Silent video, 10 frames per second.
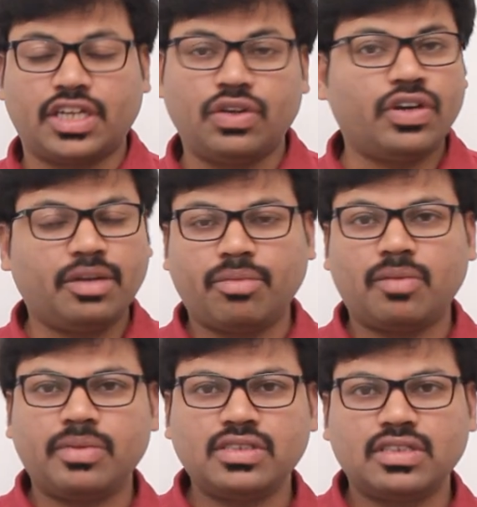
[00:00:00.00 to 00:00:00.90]
security
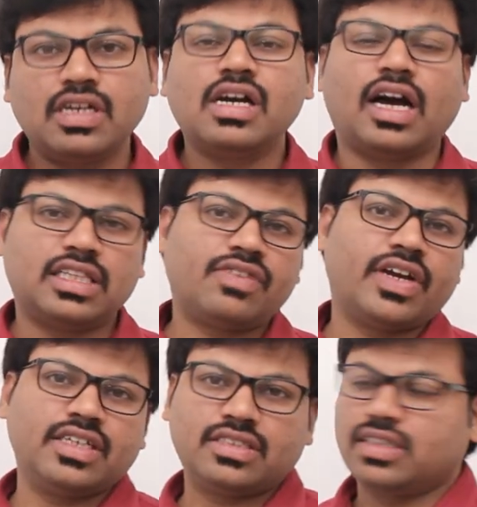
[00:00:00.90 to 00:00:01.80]
purpose.
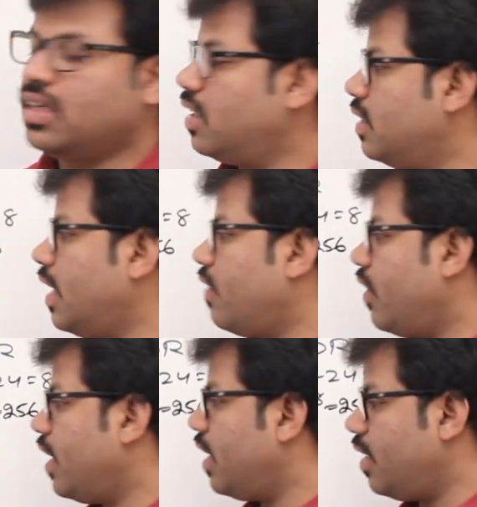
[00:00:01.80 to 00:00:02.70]
Otherwise they are
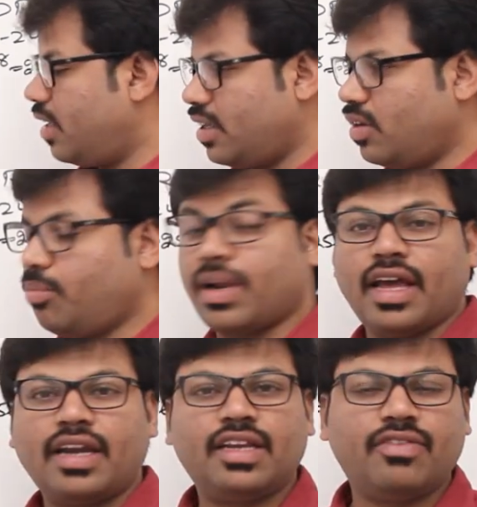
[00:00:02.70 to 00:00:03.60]
very
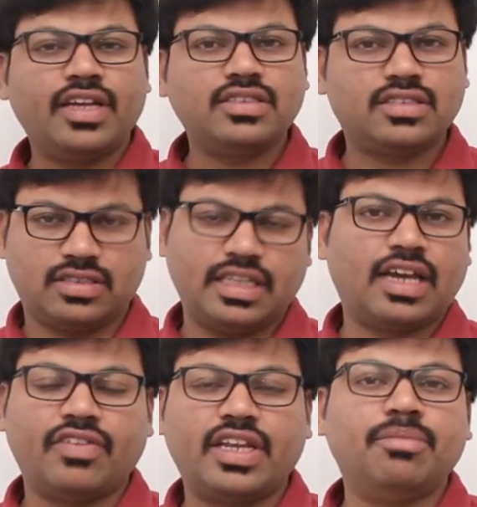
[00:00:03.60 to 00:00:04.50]
priority wise, they
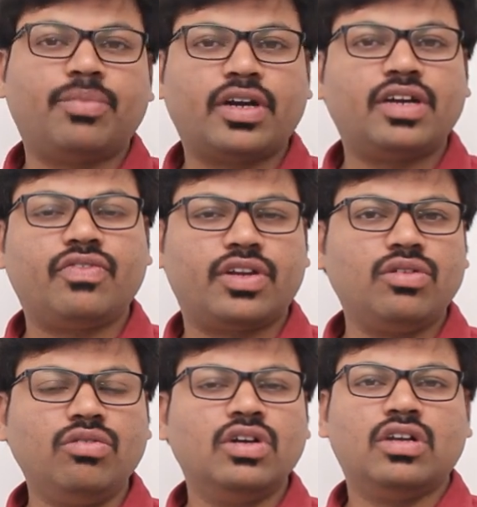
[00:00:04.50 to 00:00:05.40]
are very important for
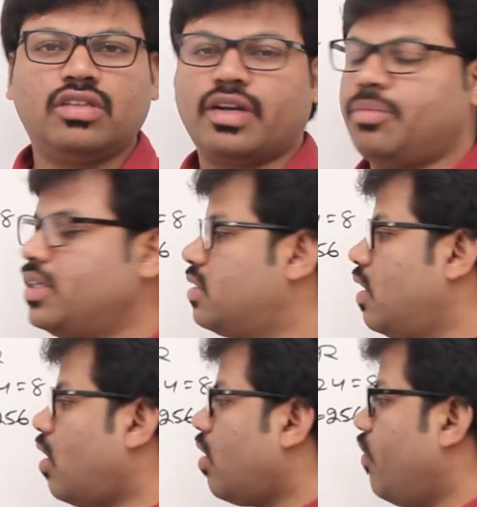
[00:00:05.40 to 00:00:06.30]
you. That means
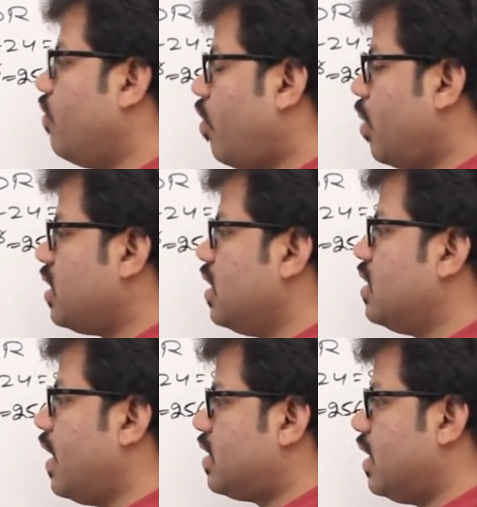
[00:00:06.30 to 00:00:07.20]
lot of information is
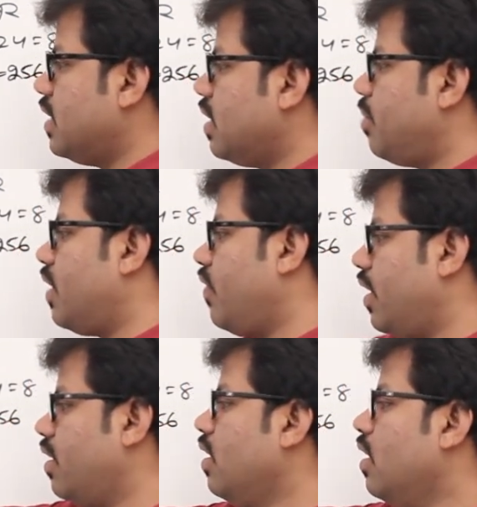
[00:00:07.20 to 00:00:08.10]
exchanging
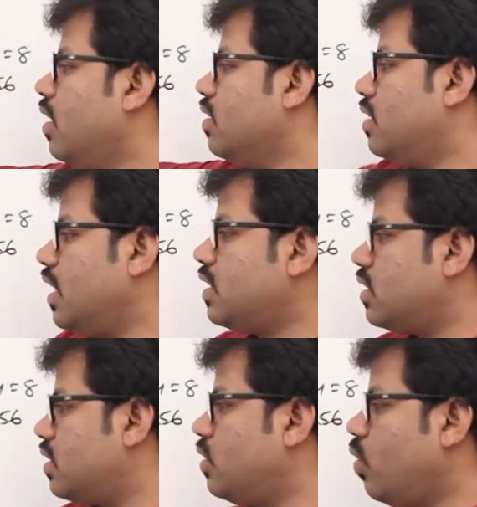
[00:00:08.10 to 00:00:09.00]
between
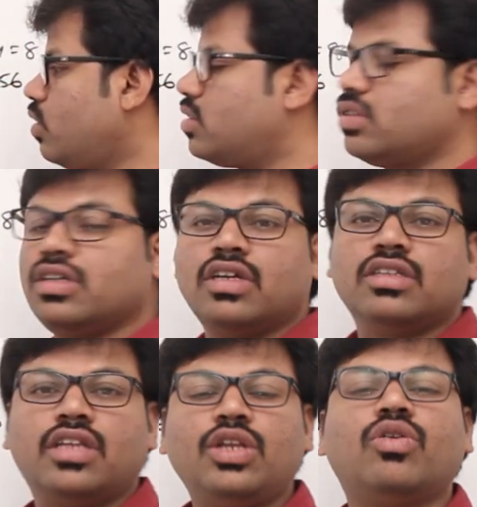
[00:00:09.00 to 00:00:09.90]
these nodes.
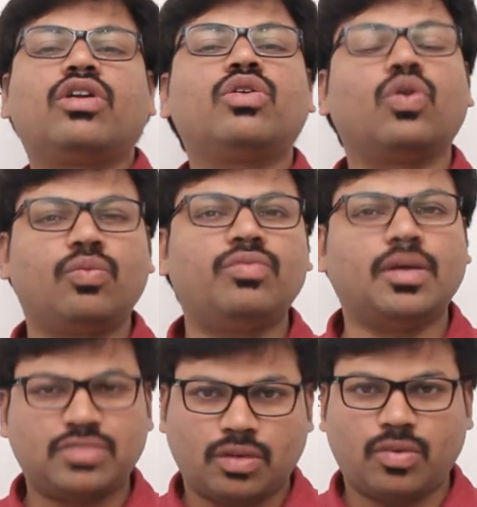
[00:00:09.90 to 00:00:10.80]
Then you want to group
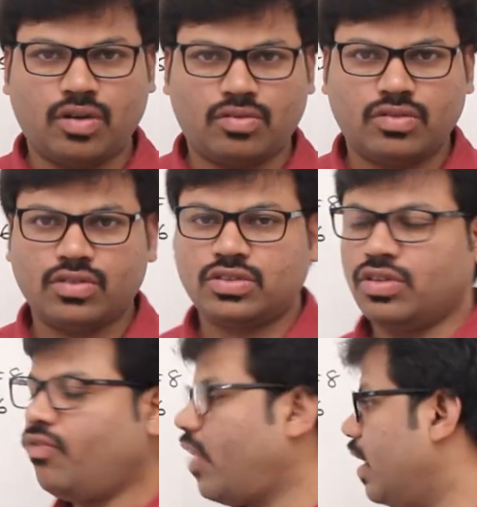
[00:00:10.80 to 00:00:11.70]
them somehow.
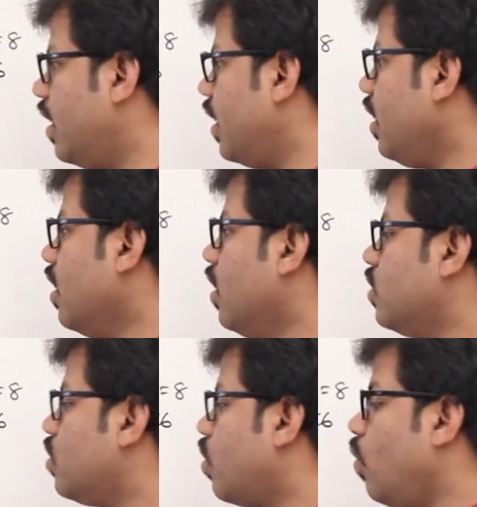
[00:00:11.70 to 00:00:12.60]
So finally,
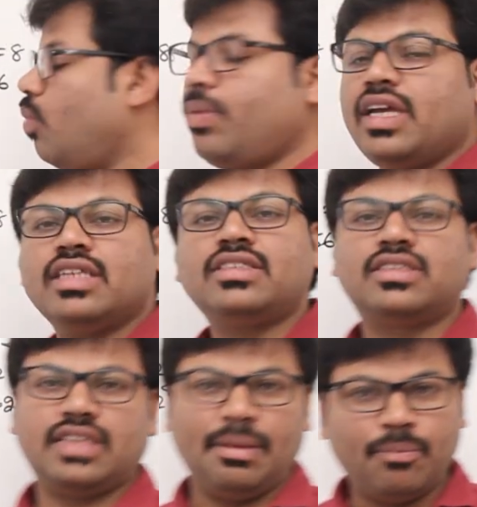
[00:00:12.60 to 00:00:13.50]
so grouping
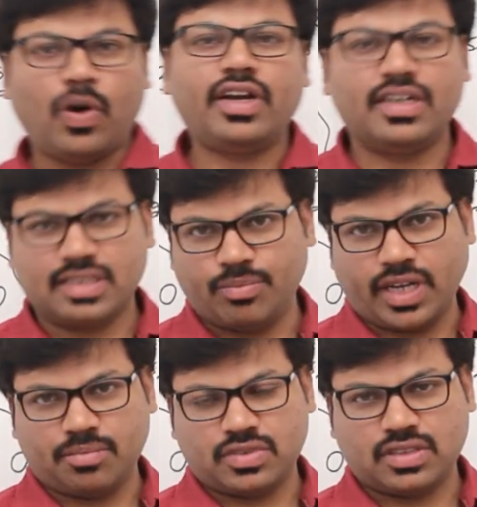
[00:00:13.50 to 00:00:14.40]
is important
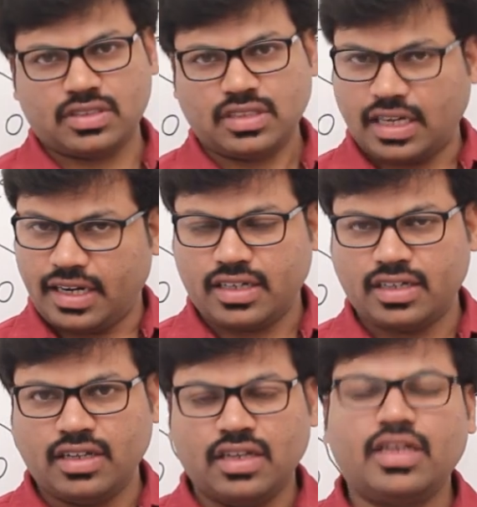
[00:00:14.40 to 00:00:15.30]
sometimes,
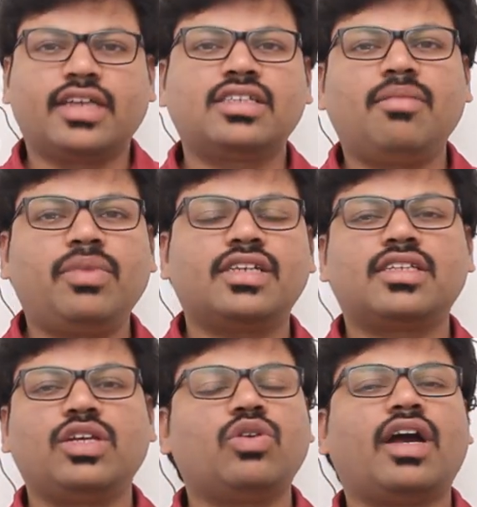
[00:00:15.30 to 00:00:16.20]
correct? Example, let's
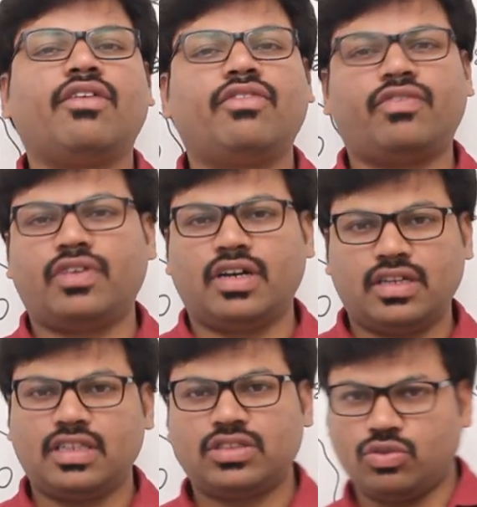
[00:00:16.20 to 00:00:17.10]
say you
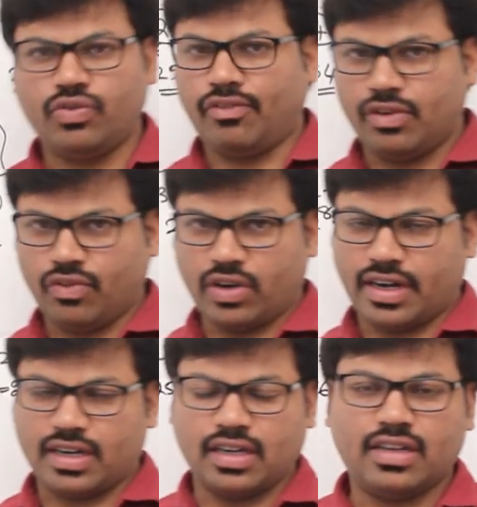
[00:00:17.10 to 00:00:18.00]
have these
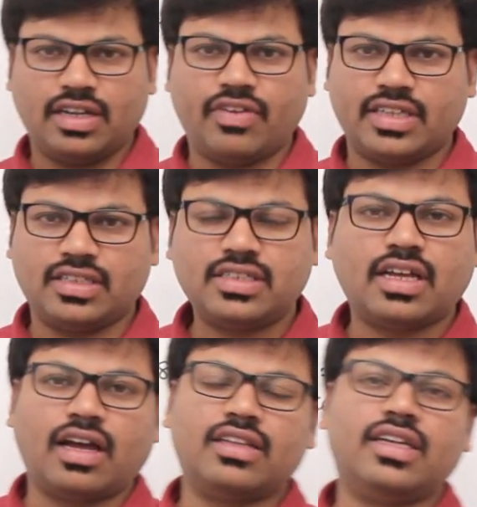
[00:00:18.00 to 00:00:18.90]
254 devices
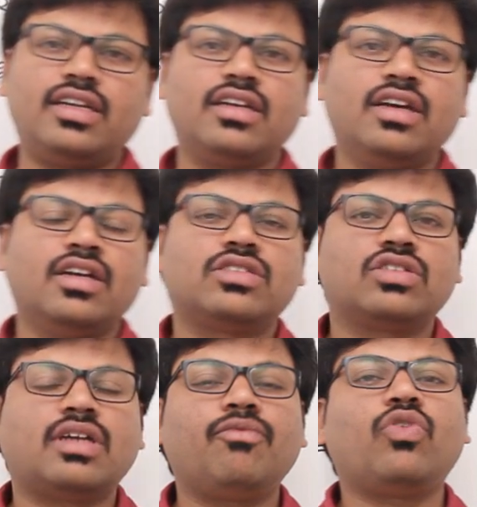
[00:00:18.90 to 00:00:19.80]
on that. So
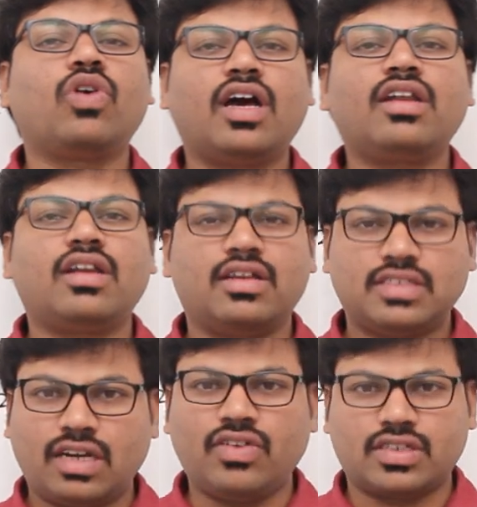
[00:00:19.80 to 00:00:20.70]
some 4 are
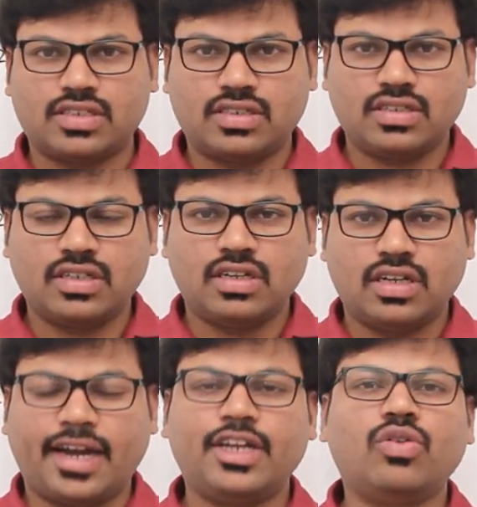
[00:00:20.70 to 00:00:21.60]
servers
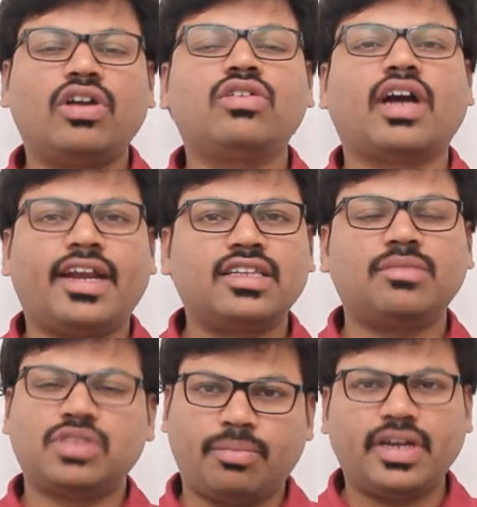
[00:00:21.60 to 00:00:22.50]
and you want to connect
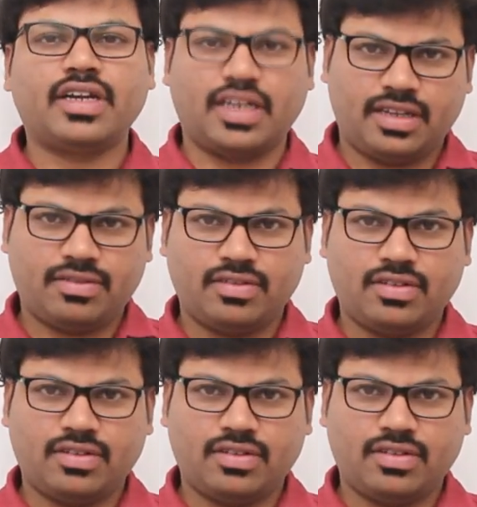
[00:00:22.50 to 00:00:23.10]
them separately.